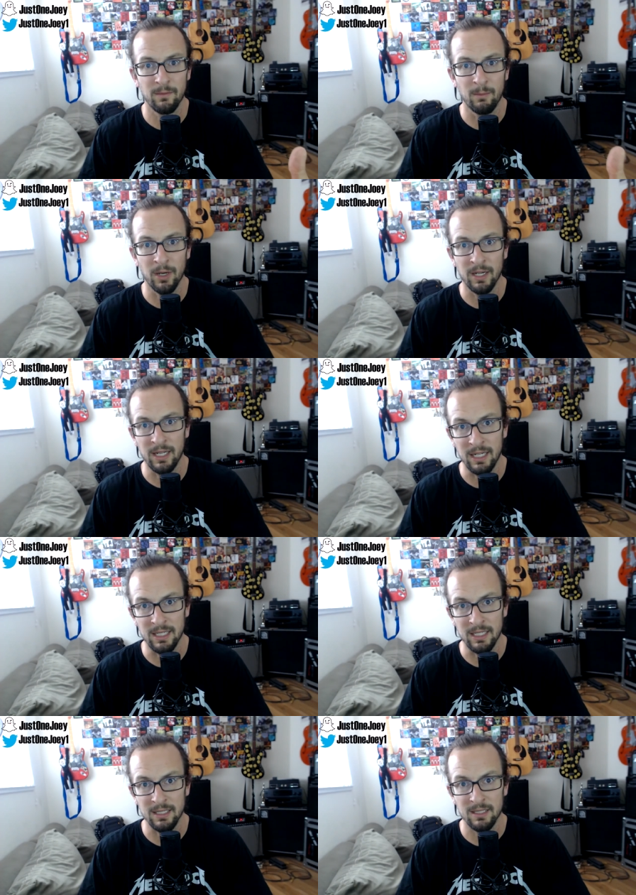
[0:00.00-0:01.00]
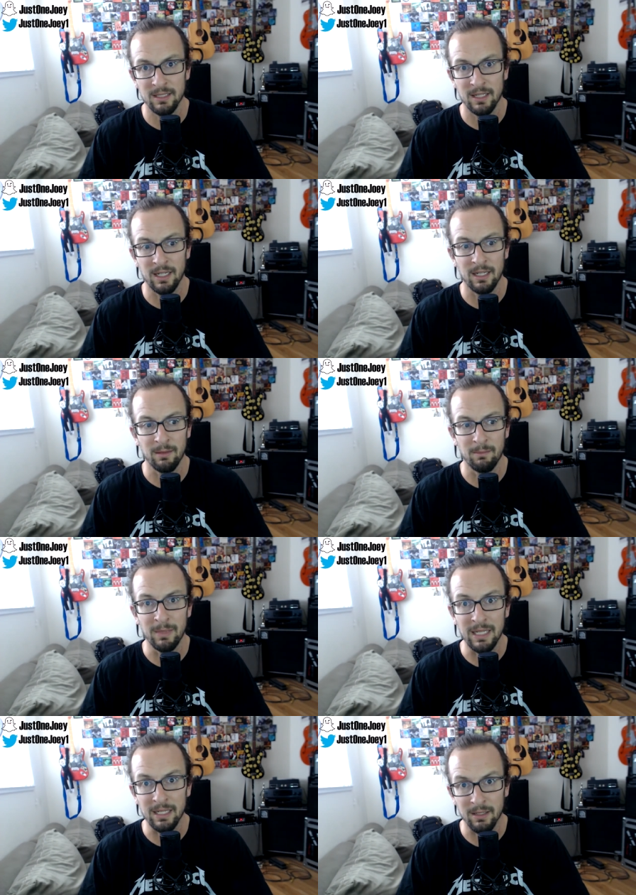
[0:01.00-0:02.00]
marketing ideas and
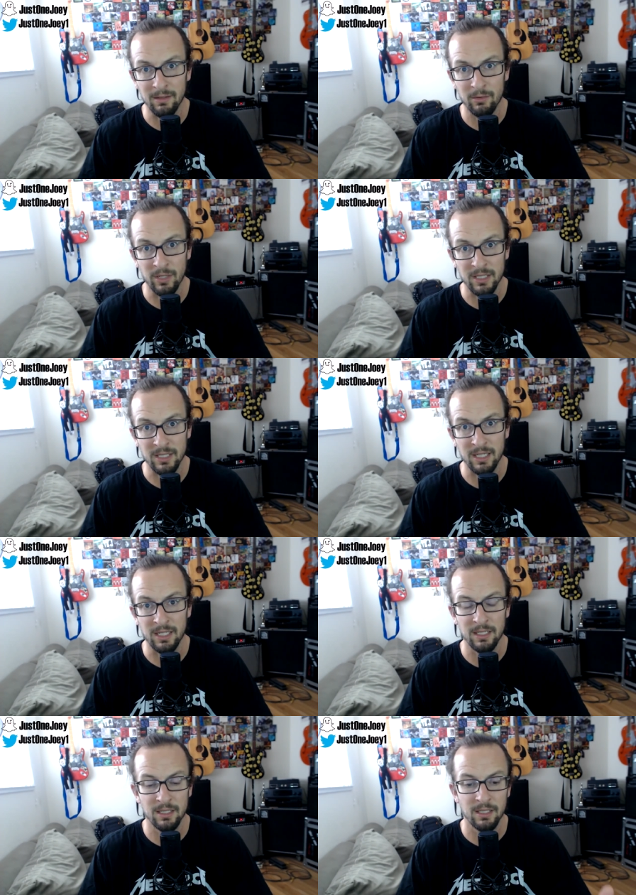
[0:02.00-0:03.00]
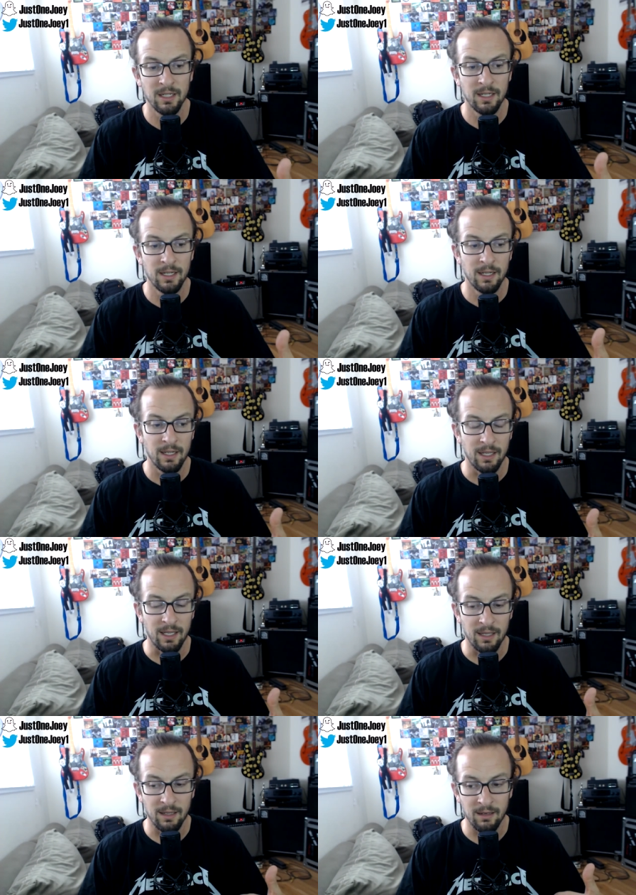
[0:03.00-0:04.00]
media creation ideas.
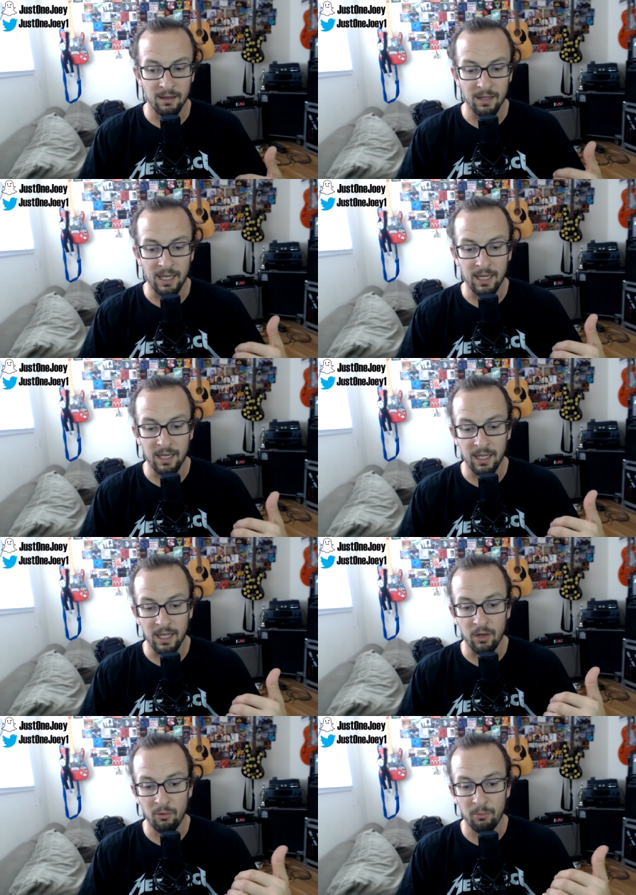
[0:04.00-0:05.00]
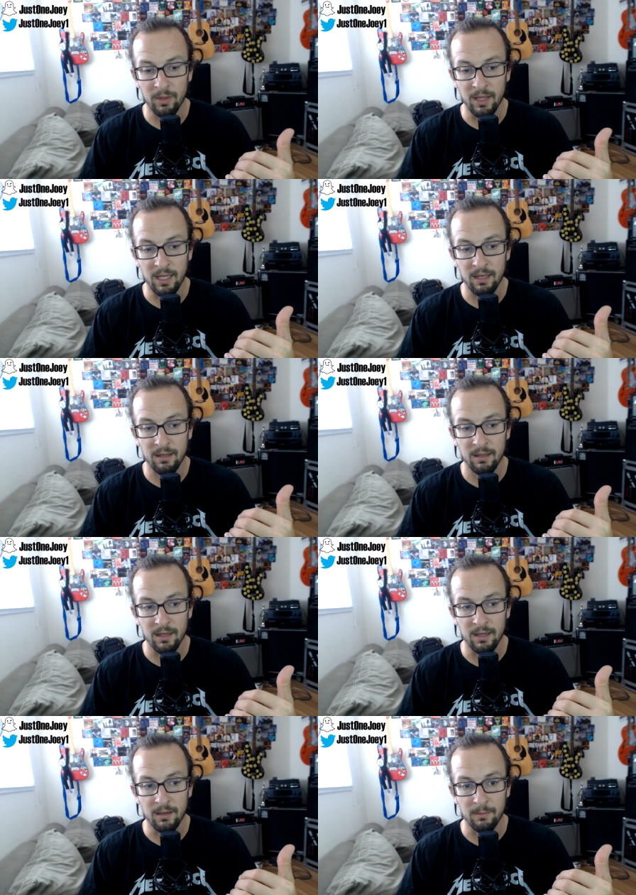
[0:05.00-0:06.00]
And I hope that
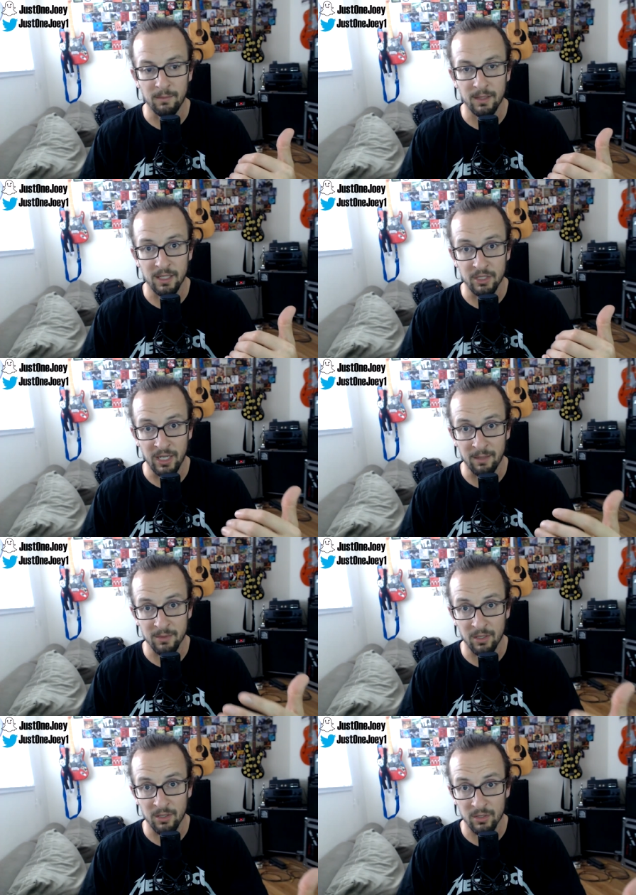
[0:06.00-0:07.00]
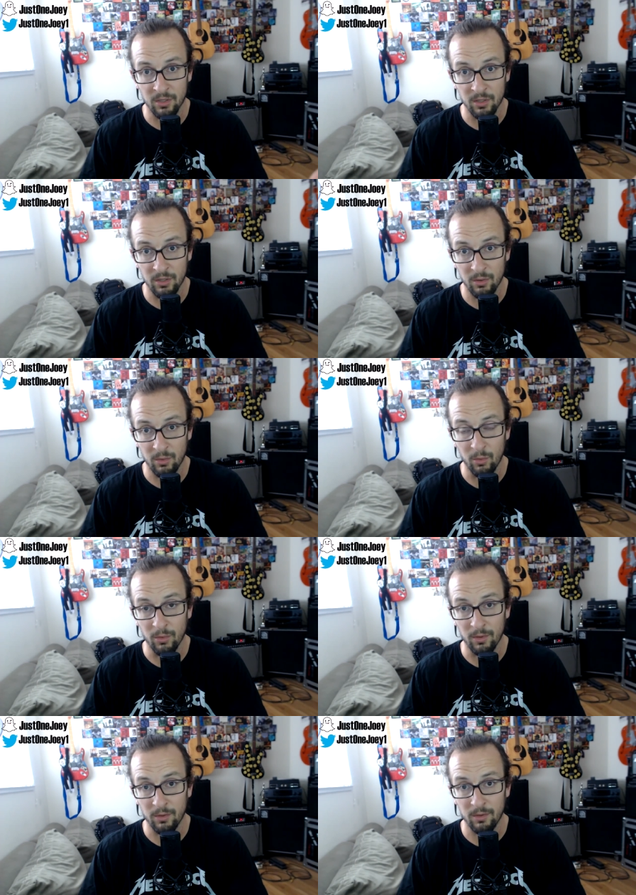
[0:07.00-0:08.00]
the James, Lars, Kirk,
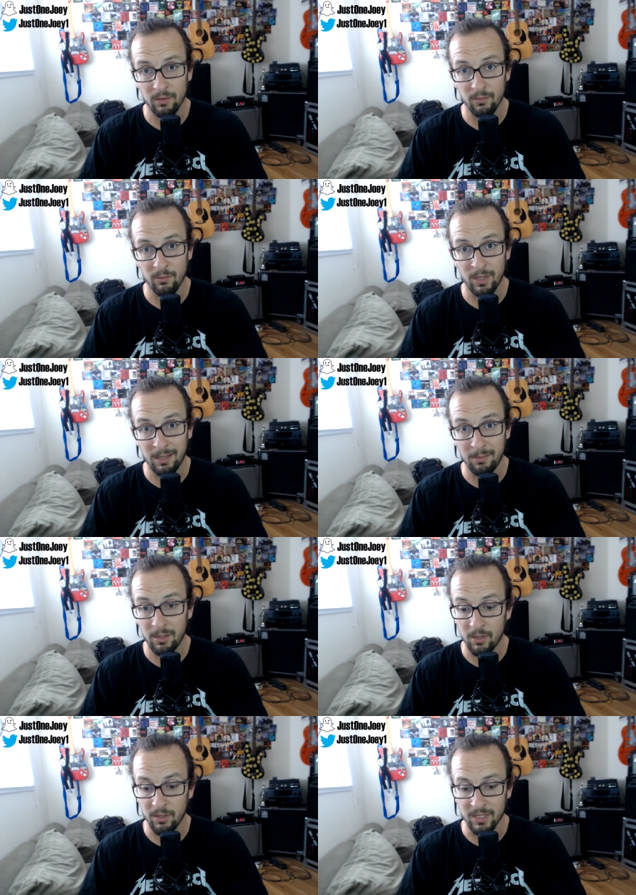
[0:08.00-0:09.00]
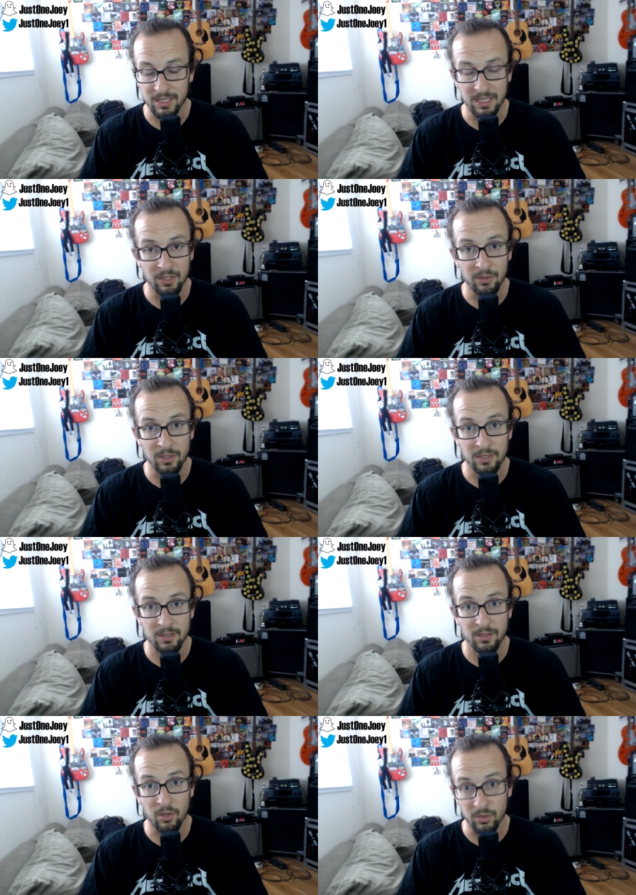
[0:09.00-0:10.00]
or Rob are listening to this
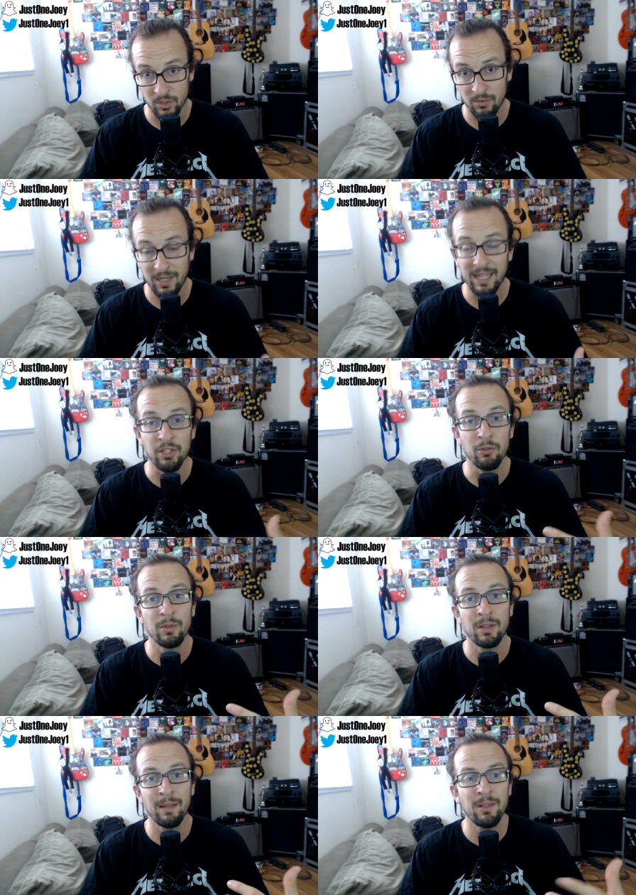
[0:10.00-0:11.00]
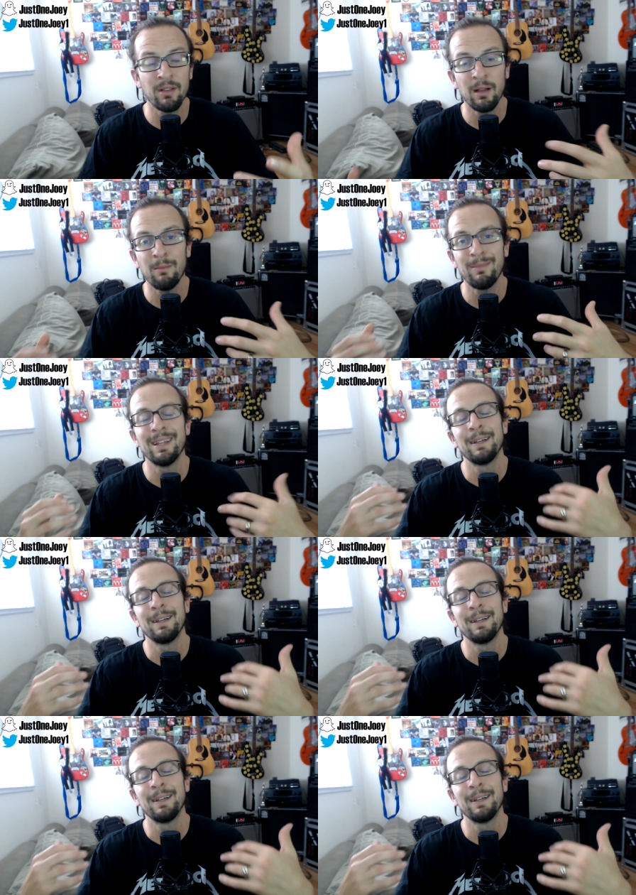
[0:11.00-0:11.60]
also, and you would like me to come